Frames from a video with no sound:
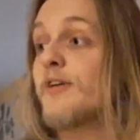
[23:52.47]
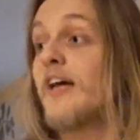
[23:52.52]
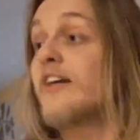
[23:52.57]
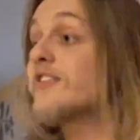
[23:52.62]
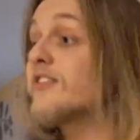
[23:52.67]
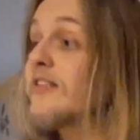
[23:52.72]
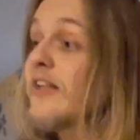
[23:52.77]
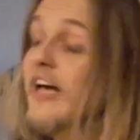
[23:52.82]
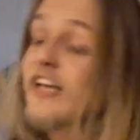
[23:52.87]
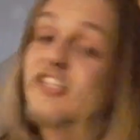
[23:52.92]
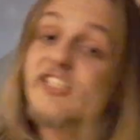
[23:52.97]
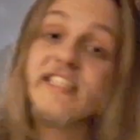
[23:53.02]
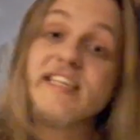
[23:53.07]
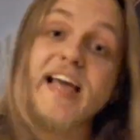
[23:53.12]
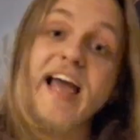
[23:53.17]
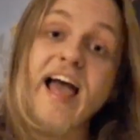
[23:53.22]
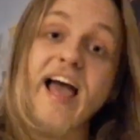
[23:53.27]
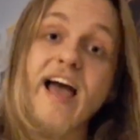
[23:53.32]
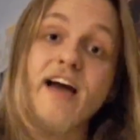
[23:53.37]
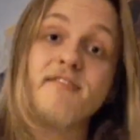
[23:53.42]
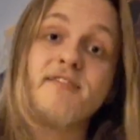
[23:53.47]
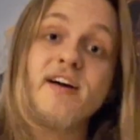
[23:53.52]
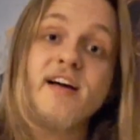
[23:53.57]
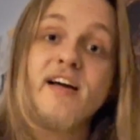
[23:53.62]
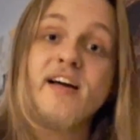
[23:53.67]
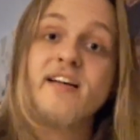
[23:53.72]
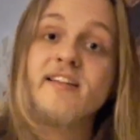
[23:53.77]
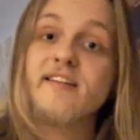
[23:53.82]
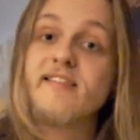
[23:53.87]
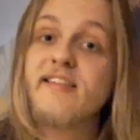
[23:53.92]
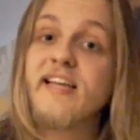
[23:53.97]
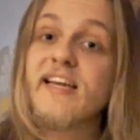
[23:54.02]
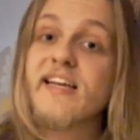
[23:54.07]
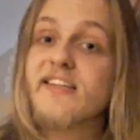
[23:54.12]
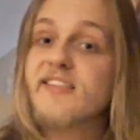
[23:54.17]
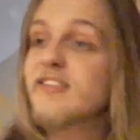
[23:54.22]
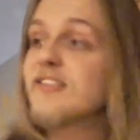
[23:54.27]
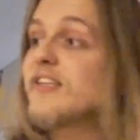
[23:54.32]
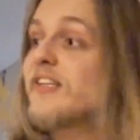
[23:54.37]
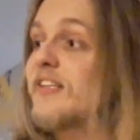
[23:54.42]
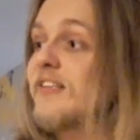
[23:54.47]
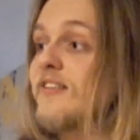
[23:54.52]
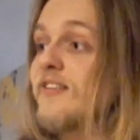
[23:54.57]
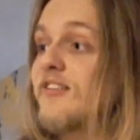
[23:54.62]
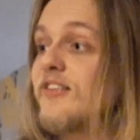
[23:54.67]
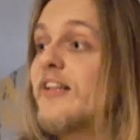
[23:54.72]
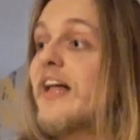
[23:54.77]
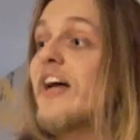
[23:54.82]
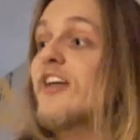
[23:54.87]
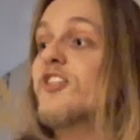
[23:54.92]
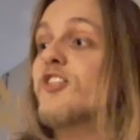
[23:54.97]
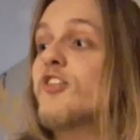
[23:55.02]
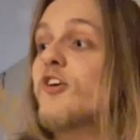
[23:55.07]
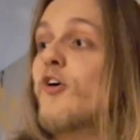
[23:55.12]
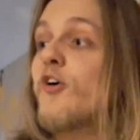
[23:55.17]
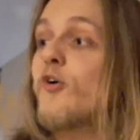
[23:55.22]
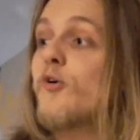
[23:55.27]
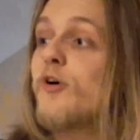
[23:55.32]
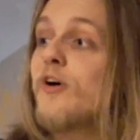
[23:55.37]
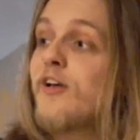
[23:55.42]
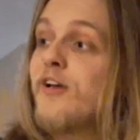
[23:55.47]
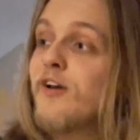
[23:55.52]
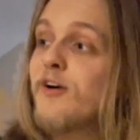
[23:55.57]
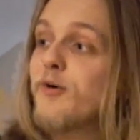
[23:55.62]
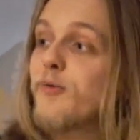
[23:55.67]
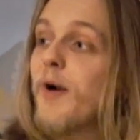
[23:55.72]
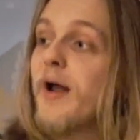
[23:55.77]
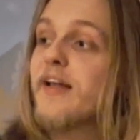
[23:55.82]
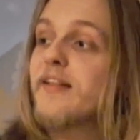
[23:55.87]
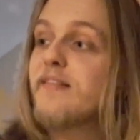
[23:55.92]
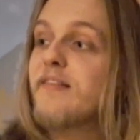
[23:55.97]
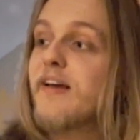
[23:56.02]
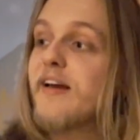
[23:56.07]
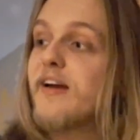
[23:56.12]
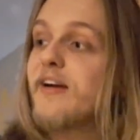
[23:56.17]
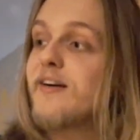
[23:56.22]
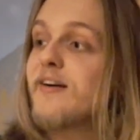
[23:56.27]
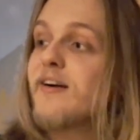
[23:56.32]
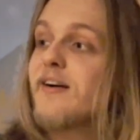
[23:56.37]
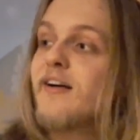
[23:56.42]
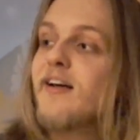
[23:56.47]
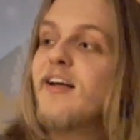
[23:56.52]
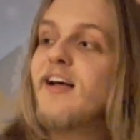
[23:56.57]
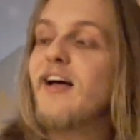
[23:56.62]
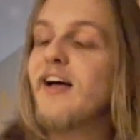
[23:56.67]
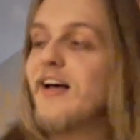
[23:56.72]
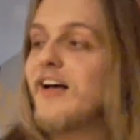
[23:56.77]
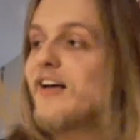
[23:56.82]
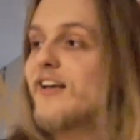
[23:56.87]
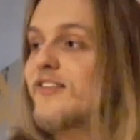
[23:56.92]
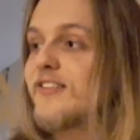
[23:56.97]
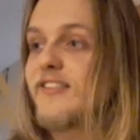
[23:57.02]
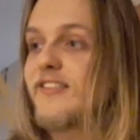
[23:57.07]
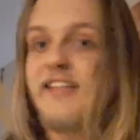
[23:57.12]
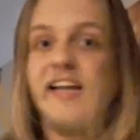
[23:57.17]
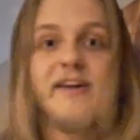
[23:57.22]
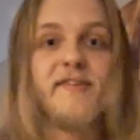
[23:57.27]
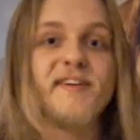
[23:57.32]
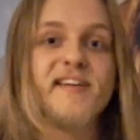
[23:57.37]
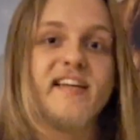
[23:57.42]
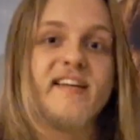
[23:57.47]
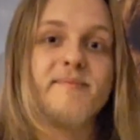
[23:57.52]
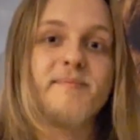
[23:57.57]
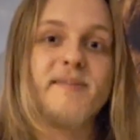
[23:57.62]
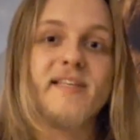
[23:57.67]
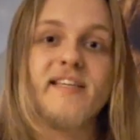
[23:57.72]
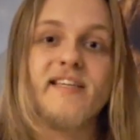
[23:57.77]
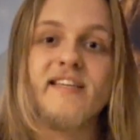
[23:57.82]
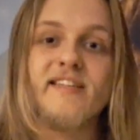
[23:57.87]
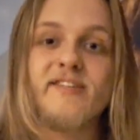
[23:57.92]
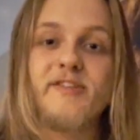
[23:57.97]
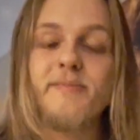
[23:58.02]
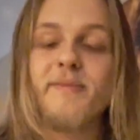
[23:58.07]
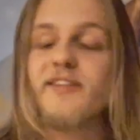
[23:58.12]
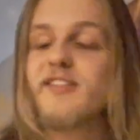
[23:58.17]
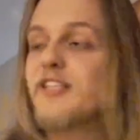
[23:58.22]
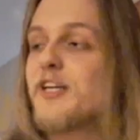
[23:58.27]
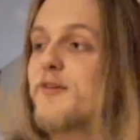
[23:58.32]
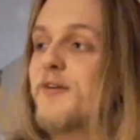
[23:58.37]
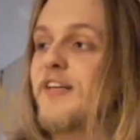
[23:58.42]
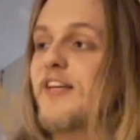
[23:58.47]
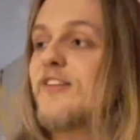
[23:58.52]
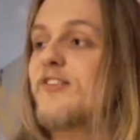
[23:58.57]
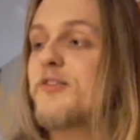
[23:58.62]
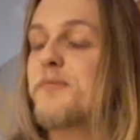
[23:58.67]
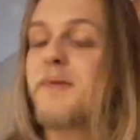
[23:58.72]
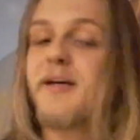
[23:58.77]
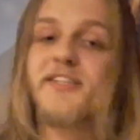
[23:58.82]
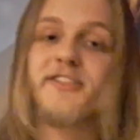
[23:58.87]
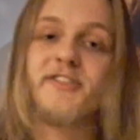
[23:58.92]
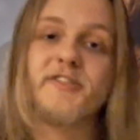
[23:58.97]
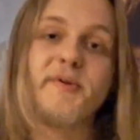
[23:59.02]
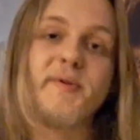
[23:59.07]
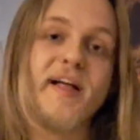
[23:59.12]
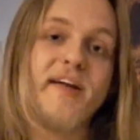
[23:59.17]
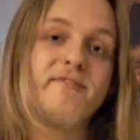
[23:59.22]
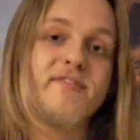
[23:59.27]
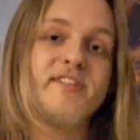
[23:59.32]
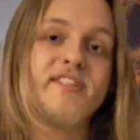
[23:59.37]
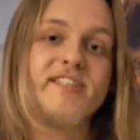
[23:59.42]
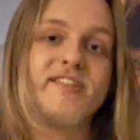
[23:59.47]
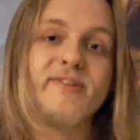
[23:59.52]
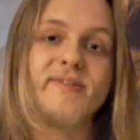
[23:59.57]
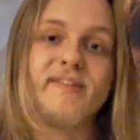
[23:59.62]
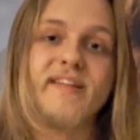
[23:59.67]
I still actually have the tickets to that show right there, staring into my soul every single